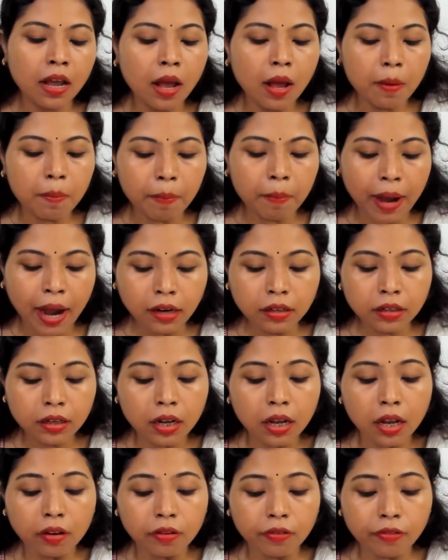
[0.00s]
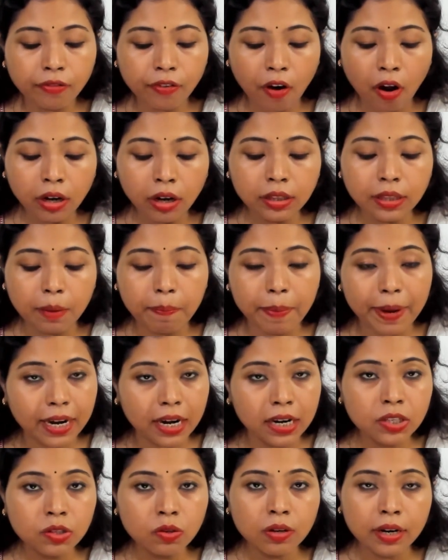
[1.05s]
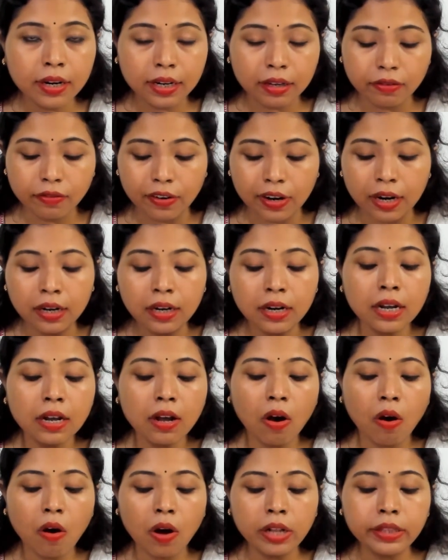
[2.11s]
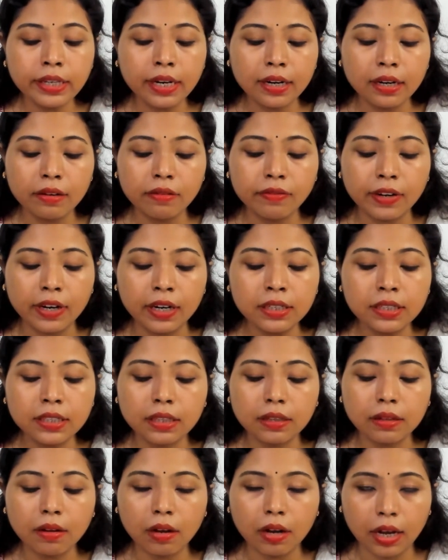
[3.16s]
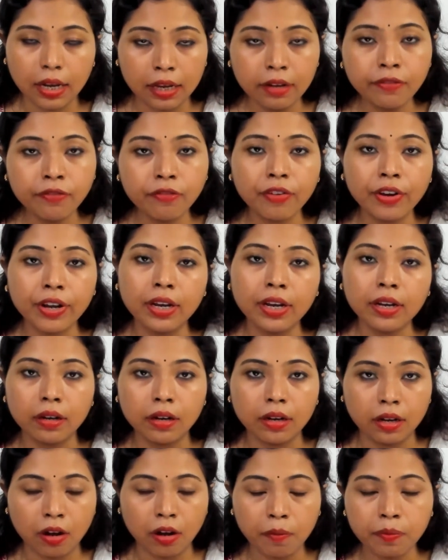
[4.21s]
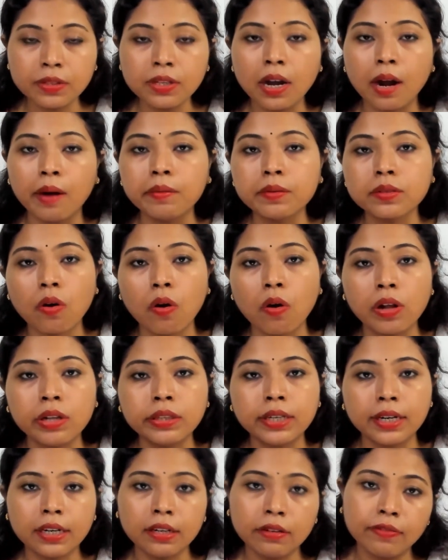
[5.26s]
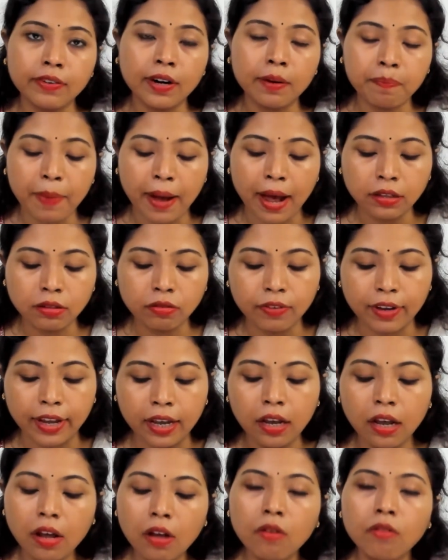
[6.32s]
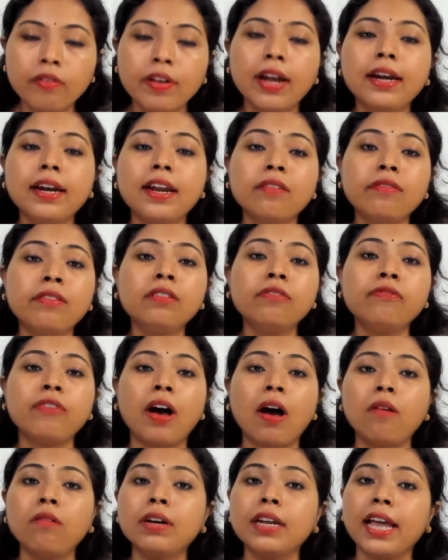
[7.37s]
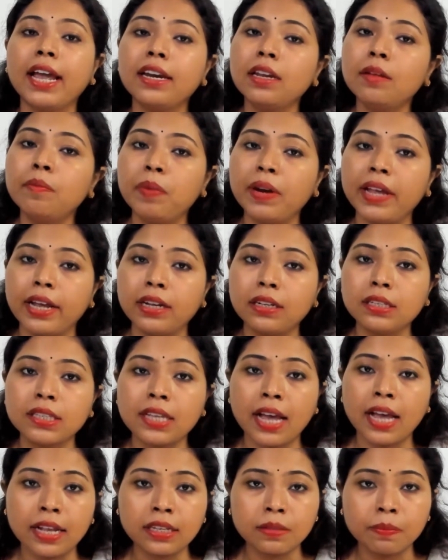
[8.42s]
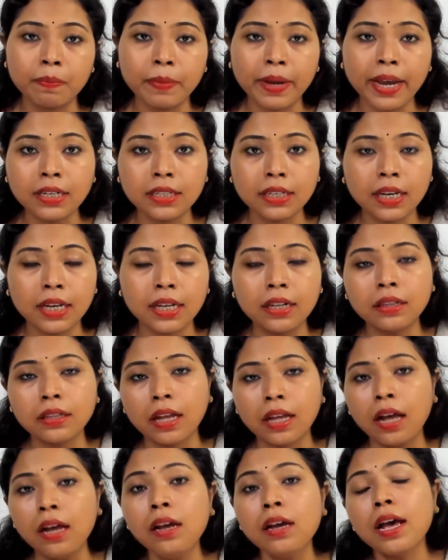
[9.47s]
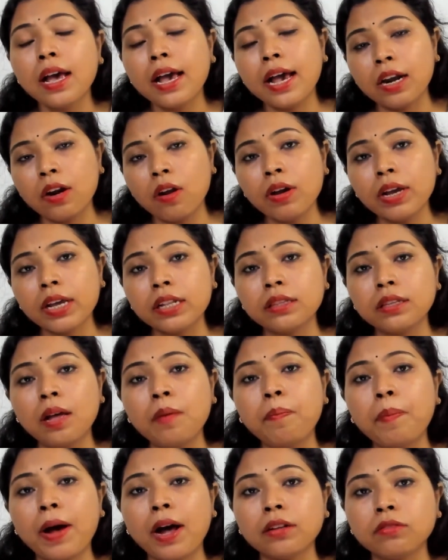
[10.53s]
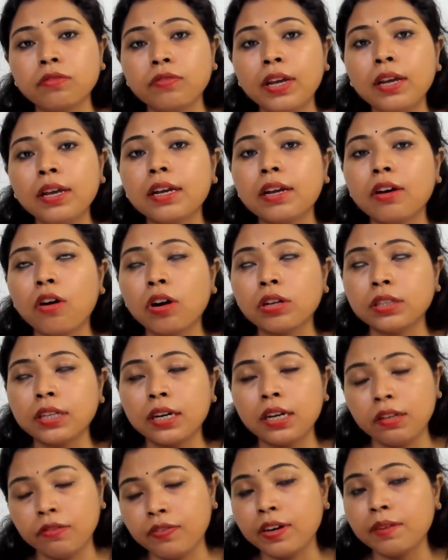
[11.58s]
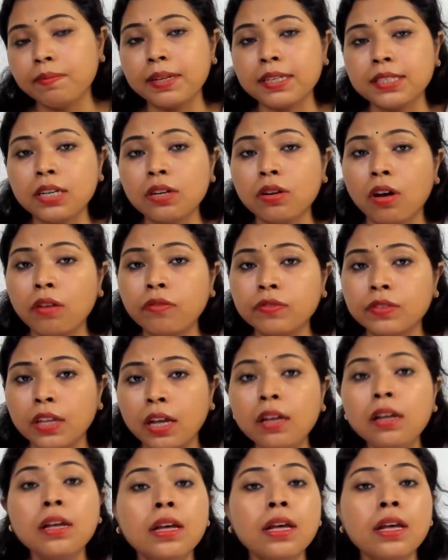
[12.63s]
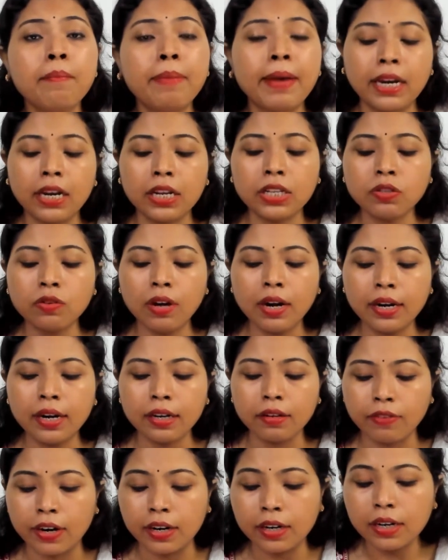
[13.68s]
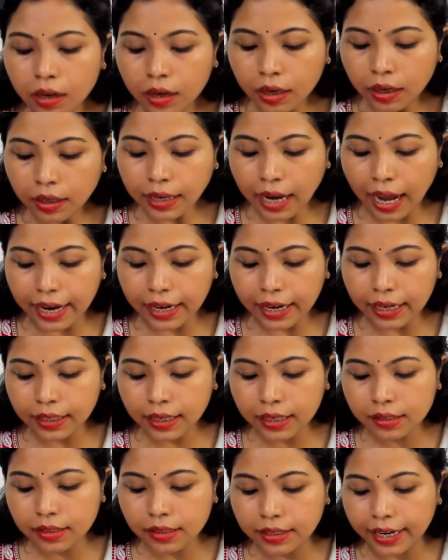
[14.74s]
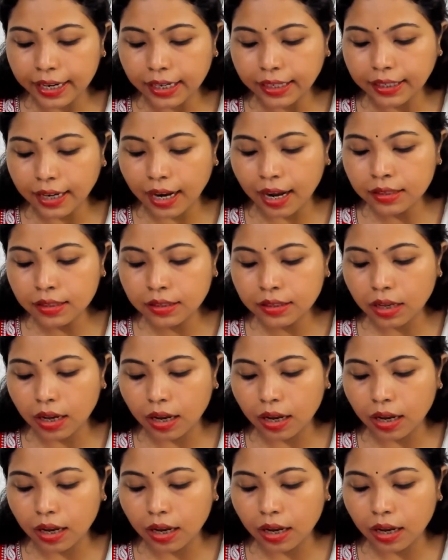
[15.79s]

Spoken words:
But for the peninsular river, all the rivers, if we observe all the river pathway, we have never found any plains has made in the along the pathway or the river basin of the peninsular river. Tiniest deltas